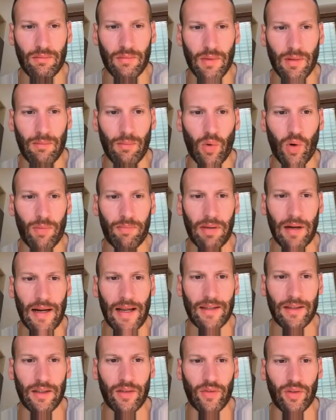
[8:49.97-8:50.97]
more
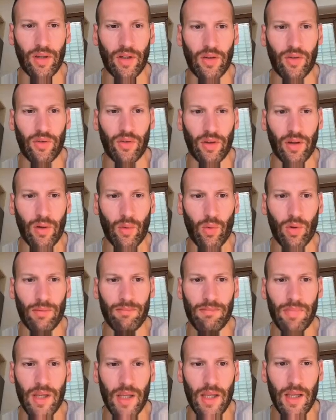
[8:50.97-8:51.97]
parentheses will
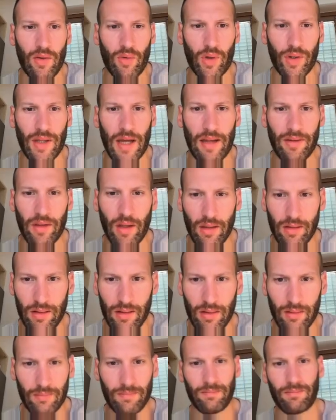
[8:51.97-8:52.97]
be
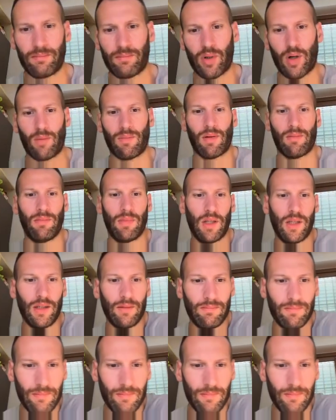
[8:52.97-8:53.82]
redundant? Probably